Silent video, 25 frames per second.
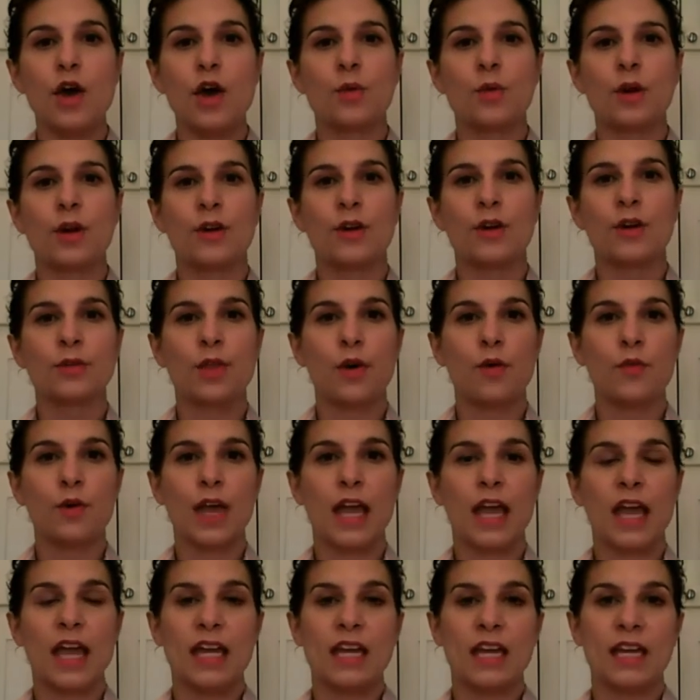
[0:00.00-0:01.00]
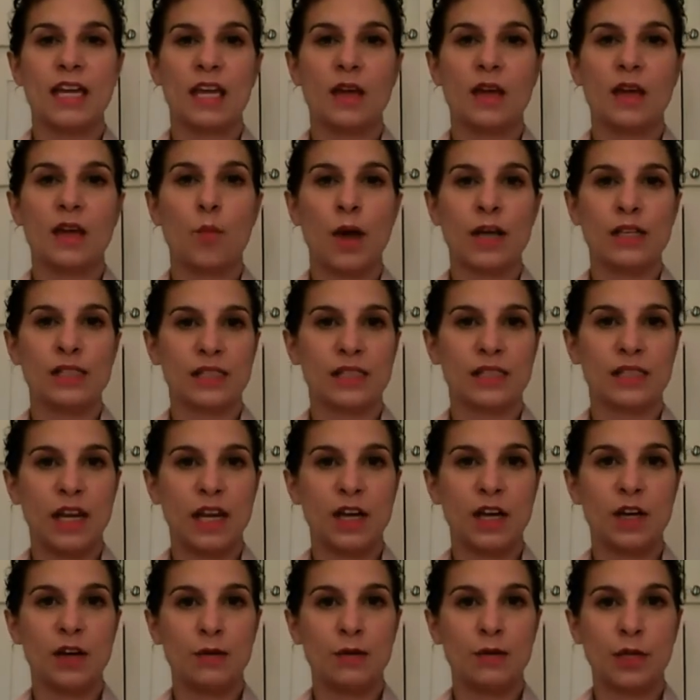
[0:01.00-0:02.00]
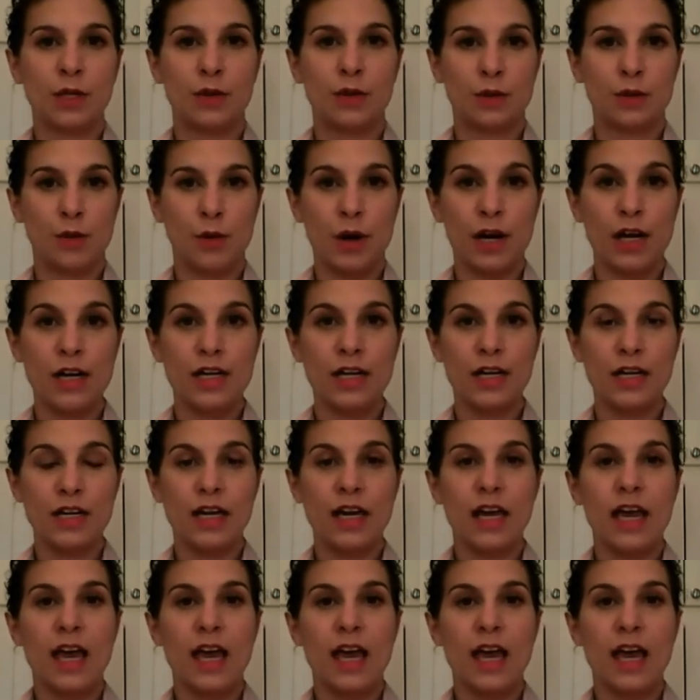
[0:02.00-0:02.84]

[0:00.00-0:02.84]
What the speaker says: We're located in West Seneca, New York,